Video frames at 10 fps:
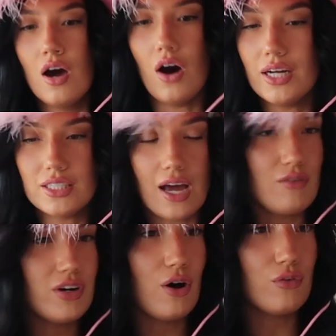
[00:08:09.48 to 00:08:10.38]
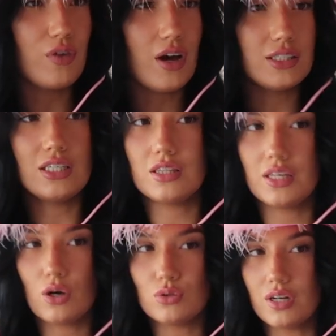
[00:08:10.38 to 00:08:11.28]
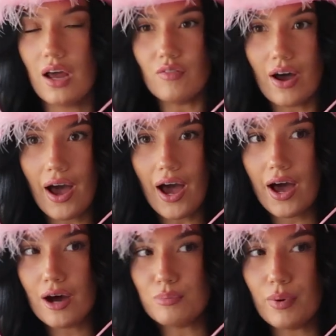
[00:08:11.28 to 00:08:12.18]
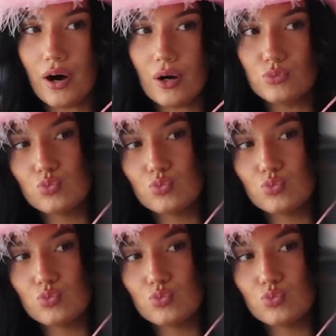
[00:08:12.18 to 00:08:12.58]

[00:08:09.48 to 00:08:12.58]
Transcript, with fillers: I didn't have an outfit I didn't think I was going to have a hat but